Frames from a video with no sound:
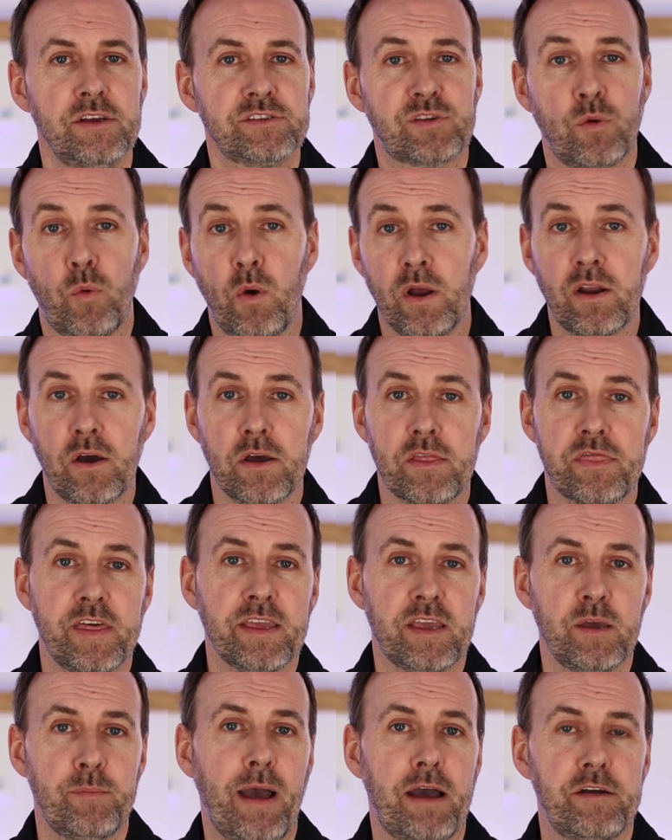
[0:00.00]
So why not
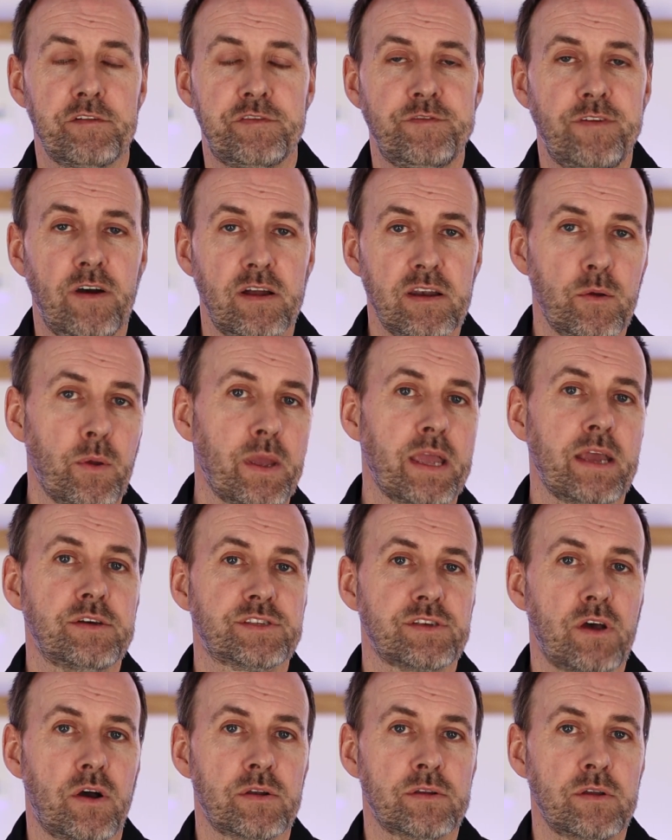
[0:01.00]
think about following
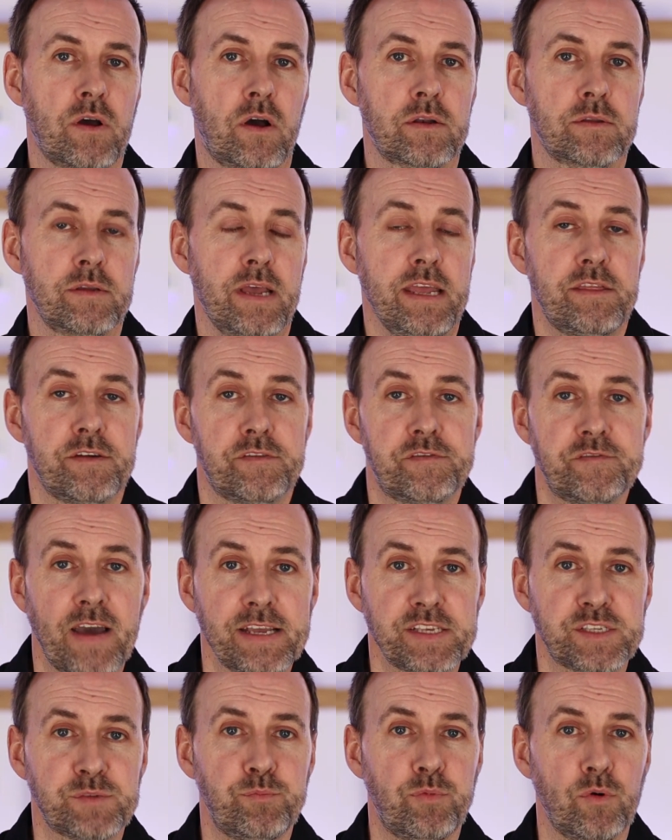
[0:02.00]
us on either
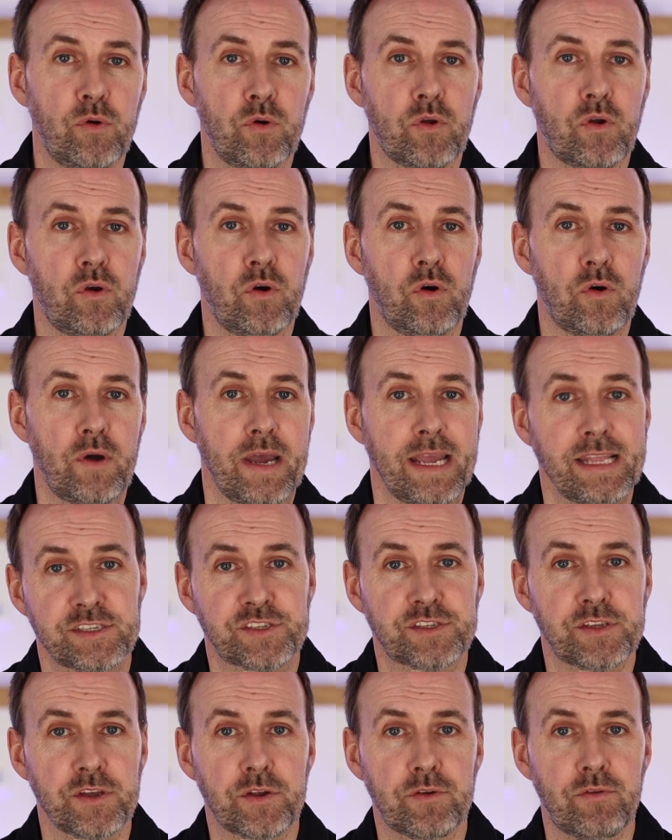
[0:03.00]
Facebook or
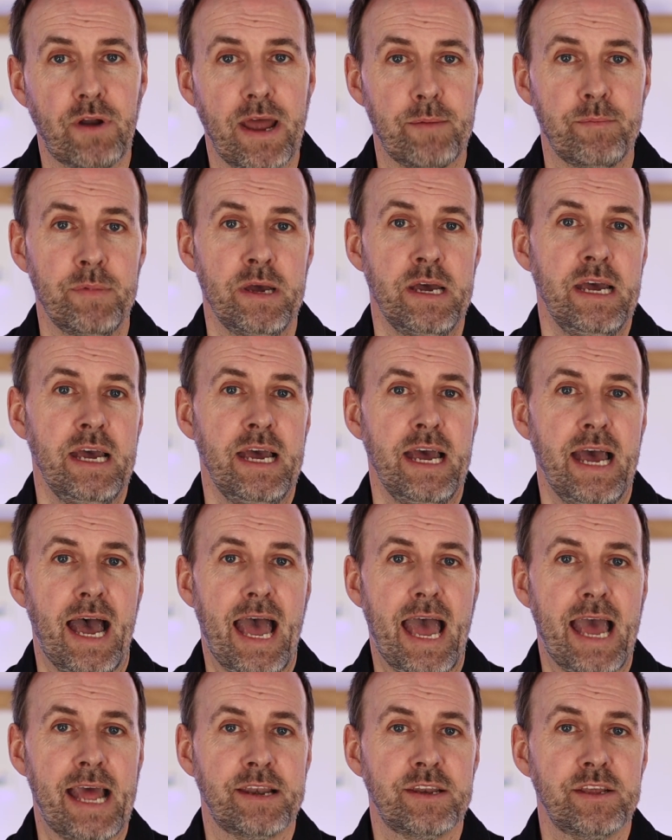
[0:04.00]
Instagram,
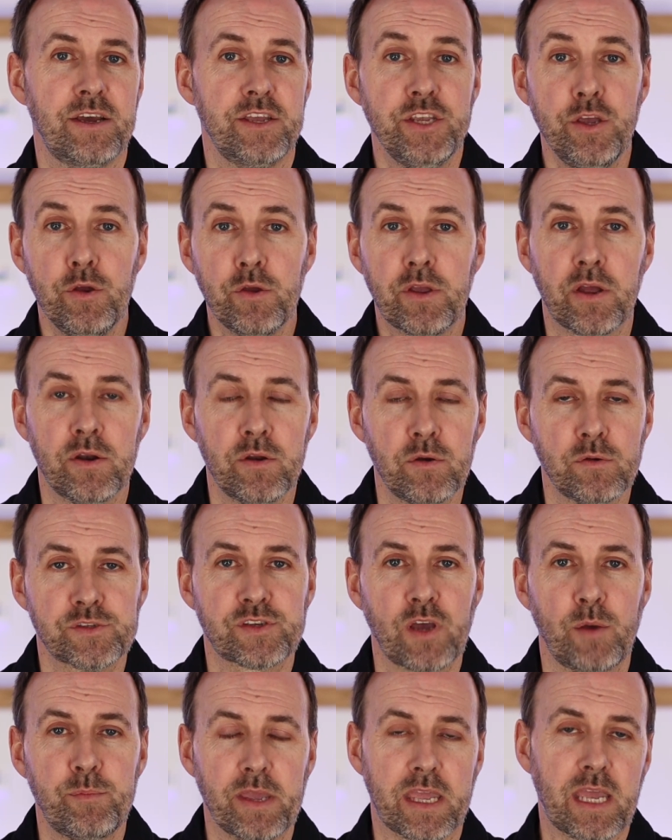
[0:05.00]
and you can
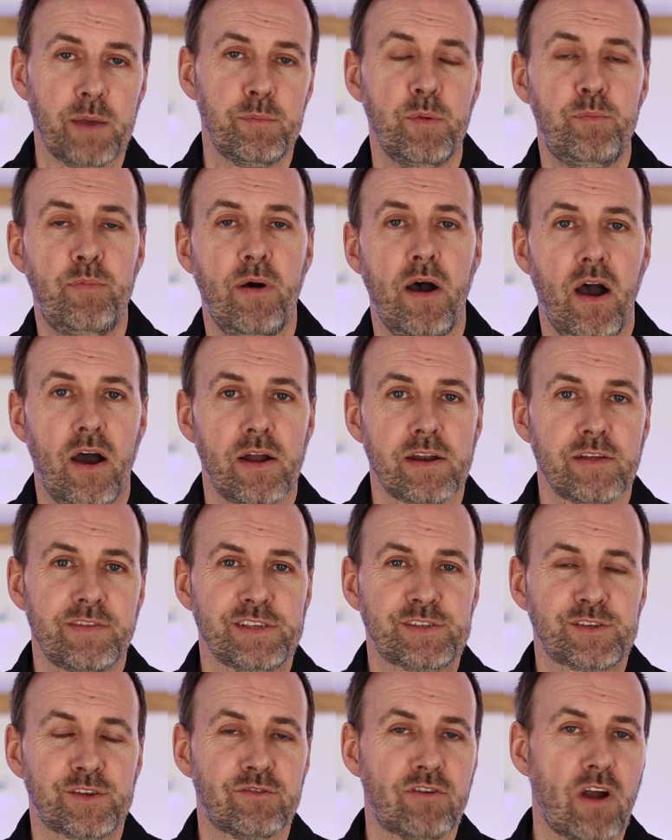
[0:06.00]
also become a part of
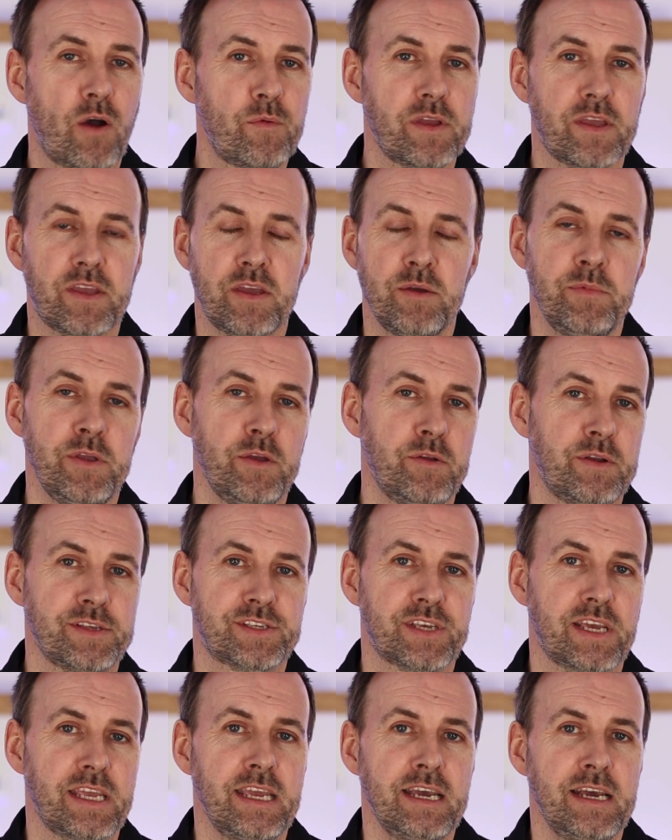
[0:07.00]
this growing
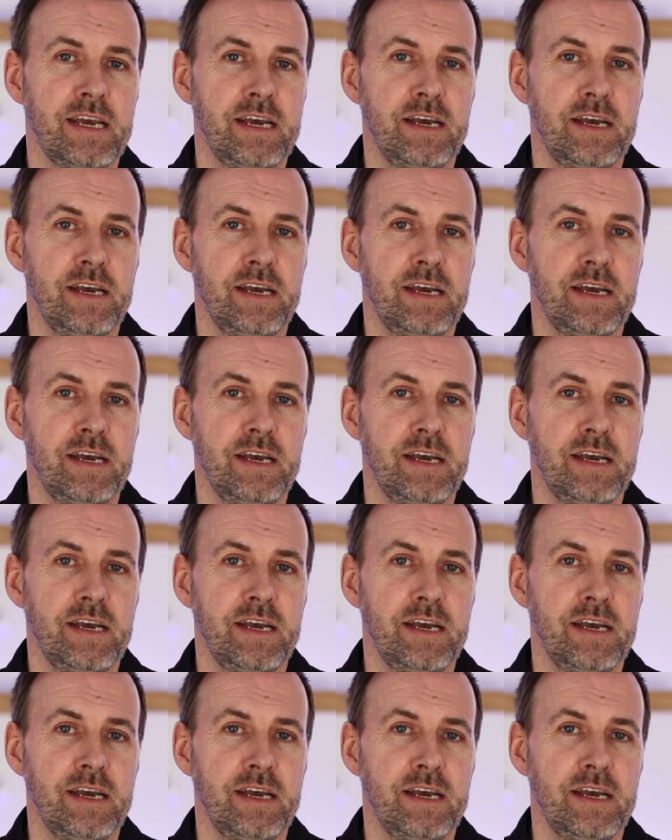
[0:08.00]
community.